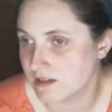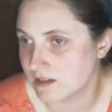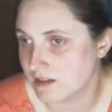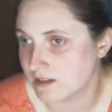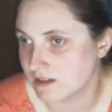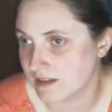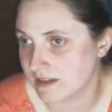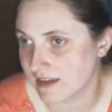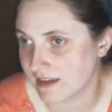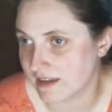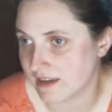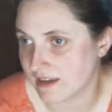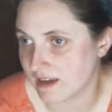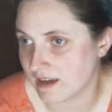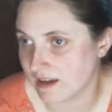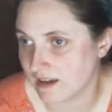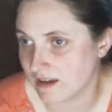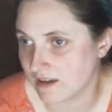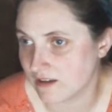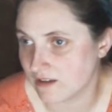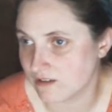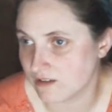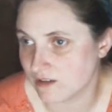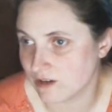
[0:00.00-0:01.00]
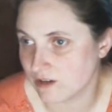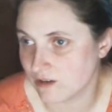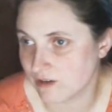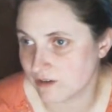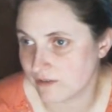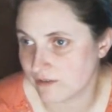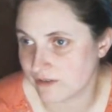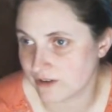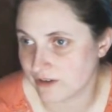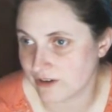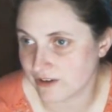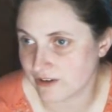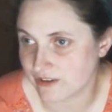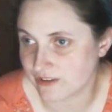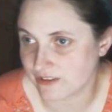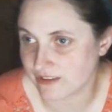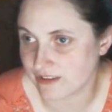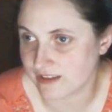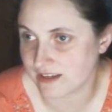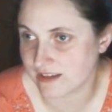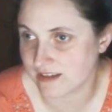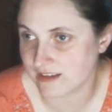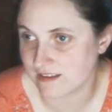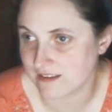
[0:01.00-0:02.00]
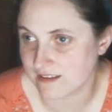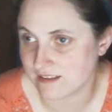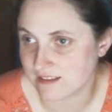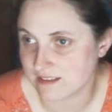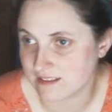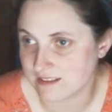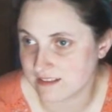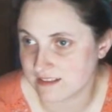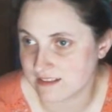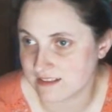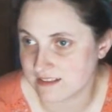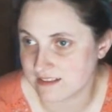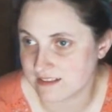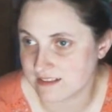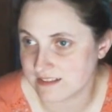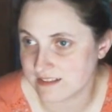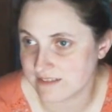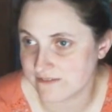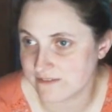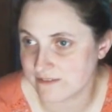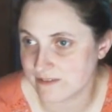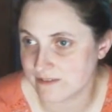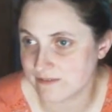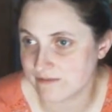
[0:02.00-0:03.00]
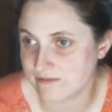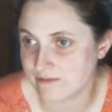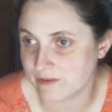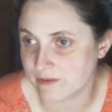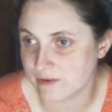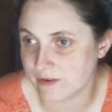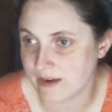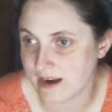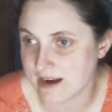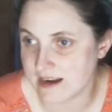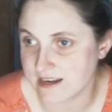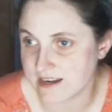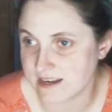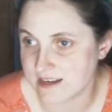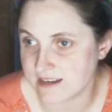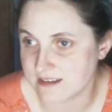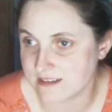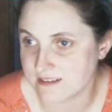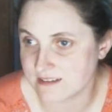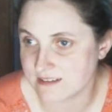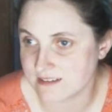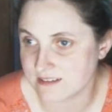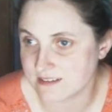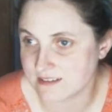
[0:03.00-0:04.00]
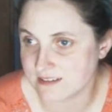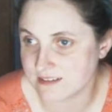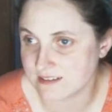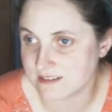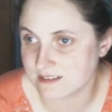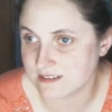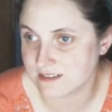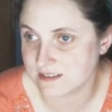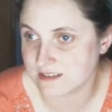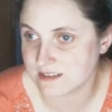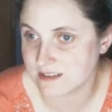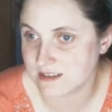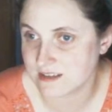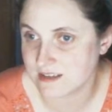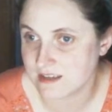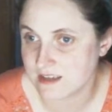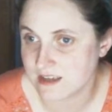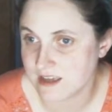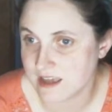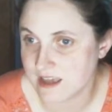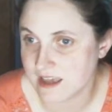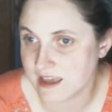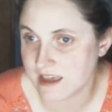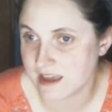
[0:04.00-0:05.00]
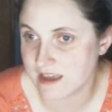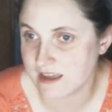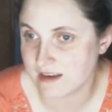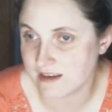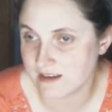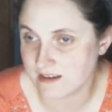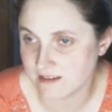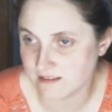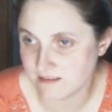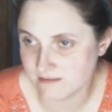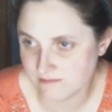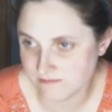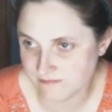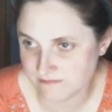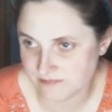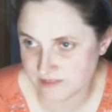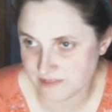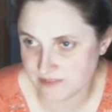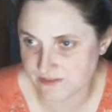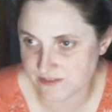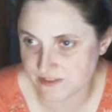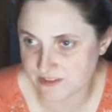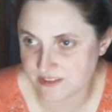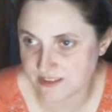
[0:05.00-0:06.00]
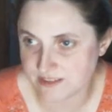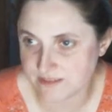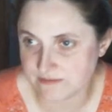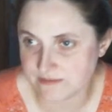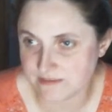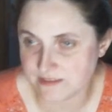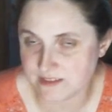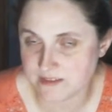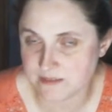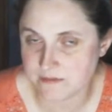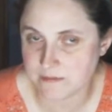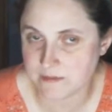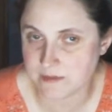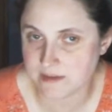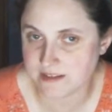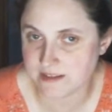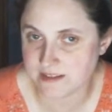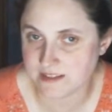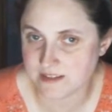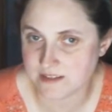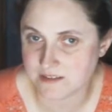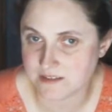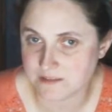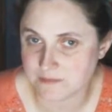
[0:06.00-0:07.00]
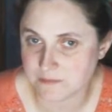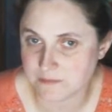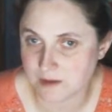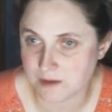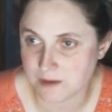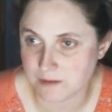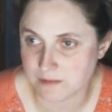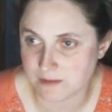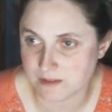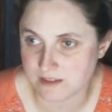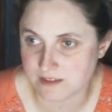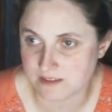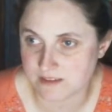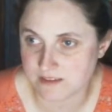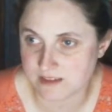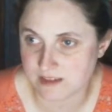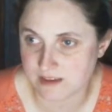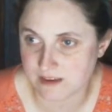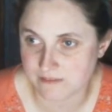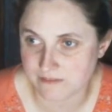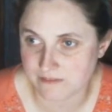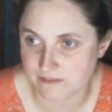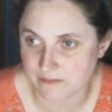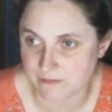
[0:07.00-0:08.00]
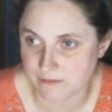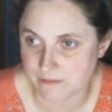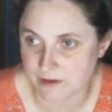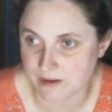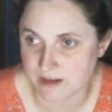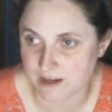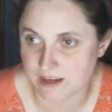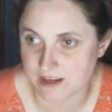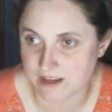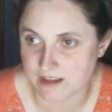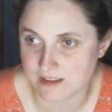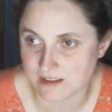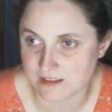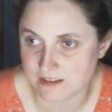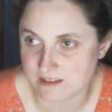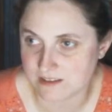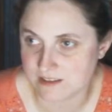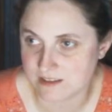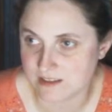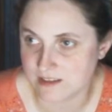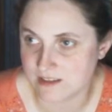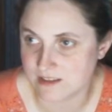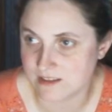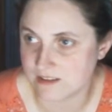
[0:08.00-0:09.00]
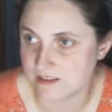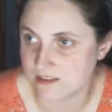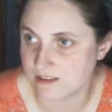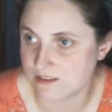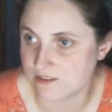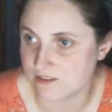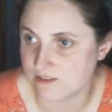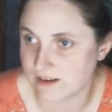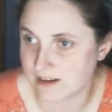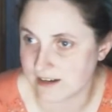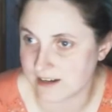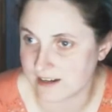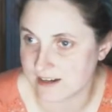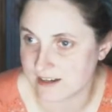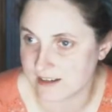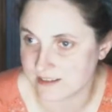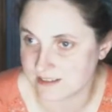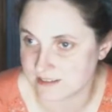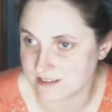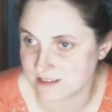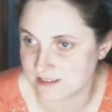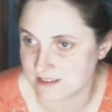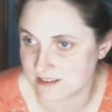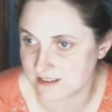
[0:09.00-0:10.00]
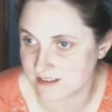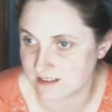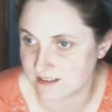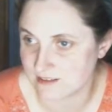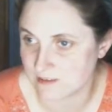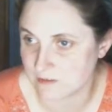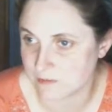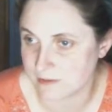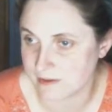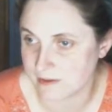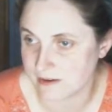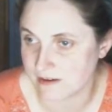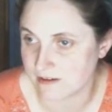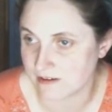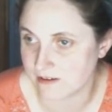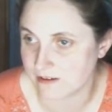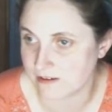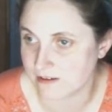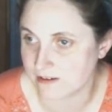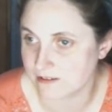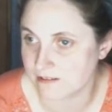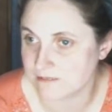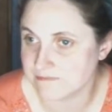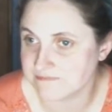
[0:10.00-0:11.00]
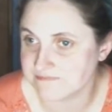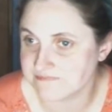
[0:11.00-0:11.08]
Like a logo for her thing, different varieties. And if you've seen some of my TeePublic stuff and whatnot, you'd recognize the little bear girl.